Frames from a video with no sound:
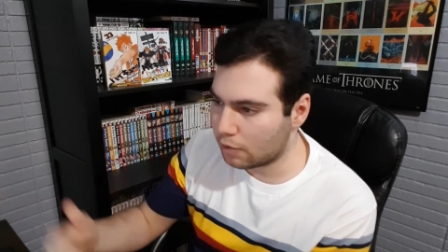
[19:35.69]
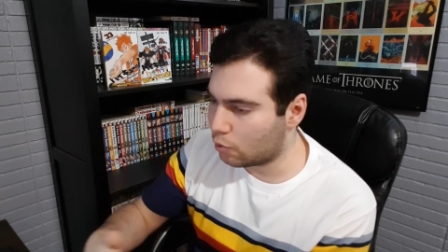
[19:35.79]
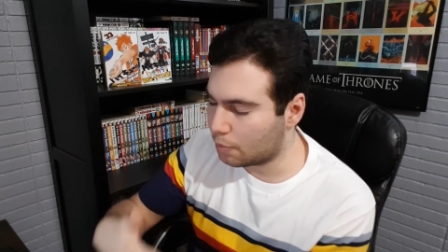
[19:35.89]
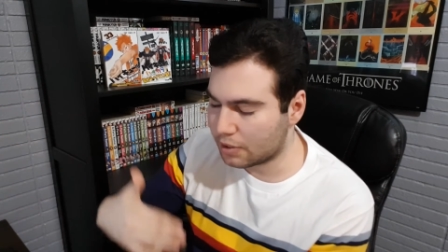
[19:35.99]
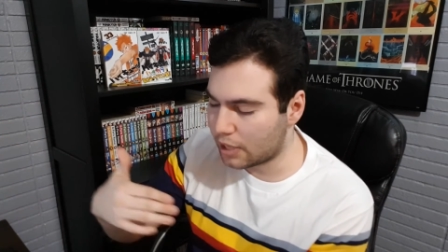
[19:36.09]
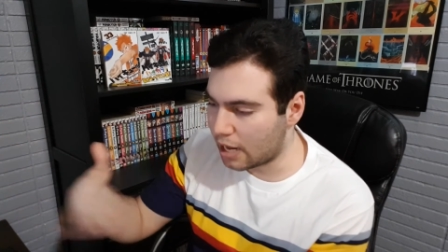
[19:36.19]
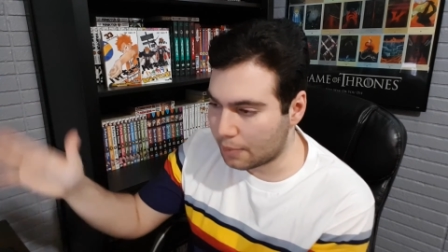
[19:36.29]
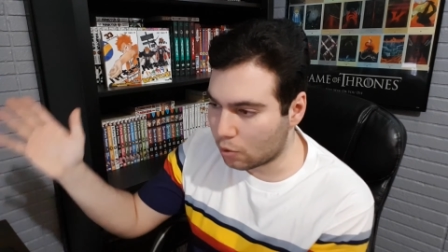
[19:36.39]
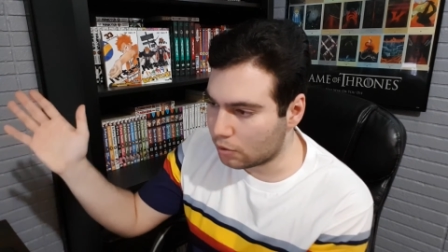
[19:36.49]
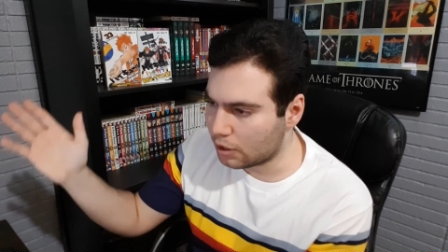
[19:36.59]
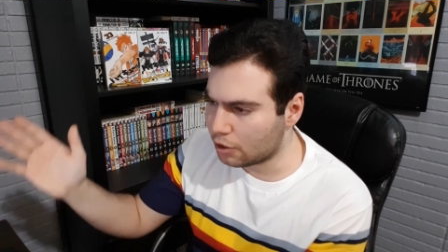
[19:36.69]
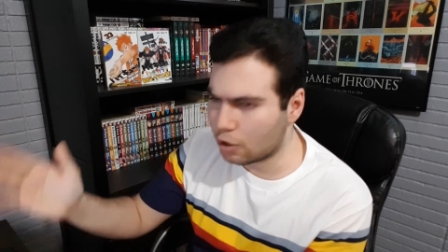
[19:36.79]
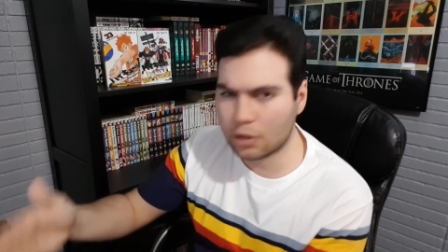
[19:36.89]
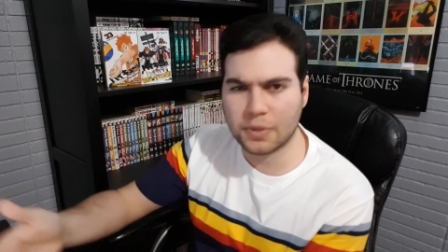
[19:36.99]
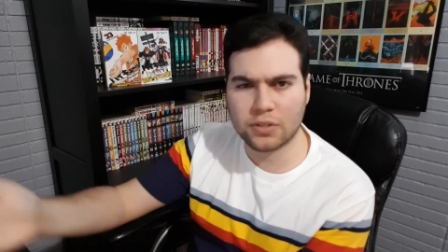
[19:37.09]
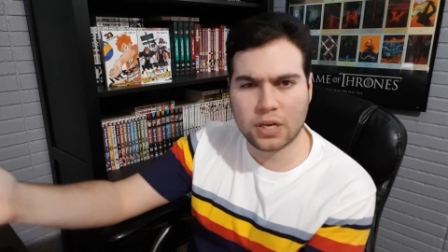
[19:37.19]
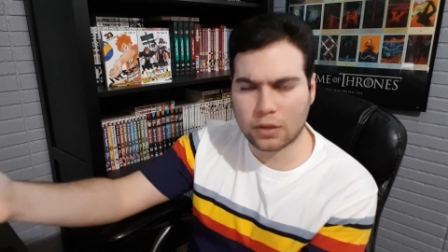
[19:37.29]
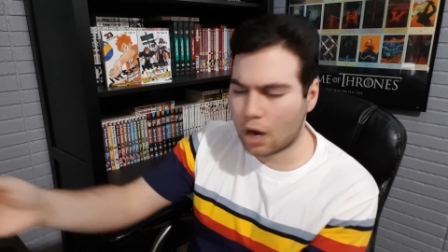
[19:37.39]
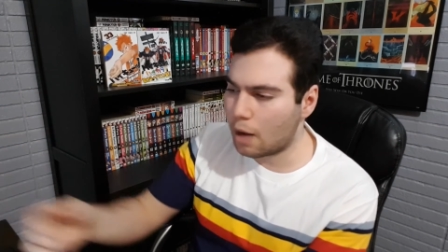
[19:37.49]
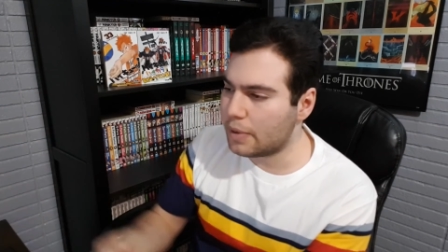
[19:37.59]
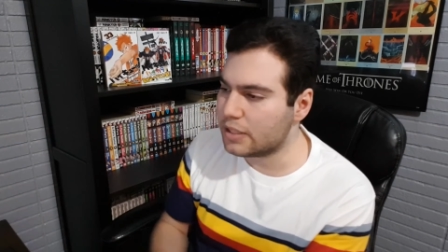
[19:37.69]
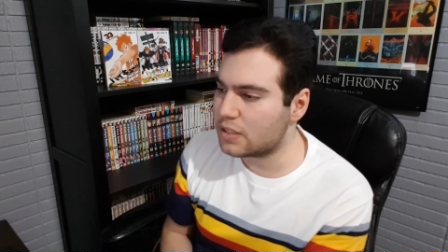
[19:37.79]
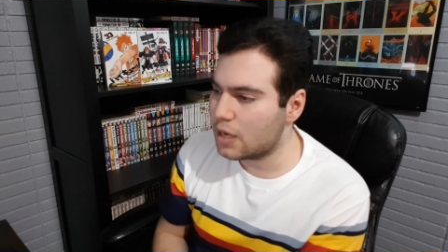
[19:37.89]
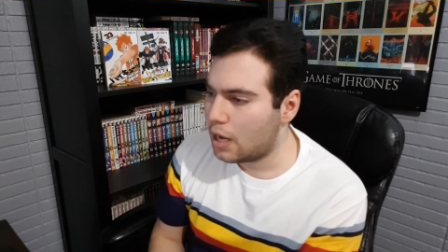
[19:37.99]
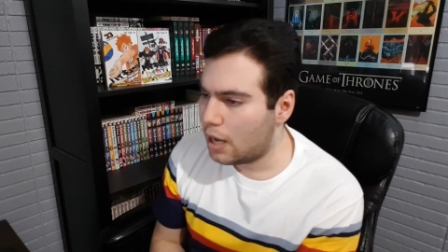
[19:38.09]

if you want to put the anime only, you know, let me know down in the comments.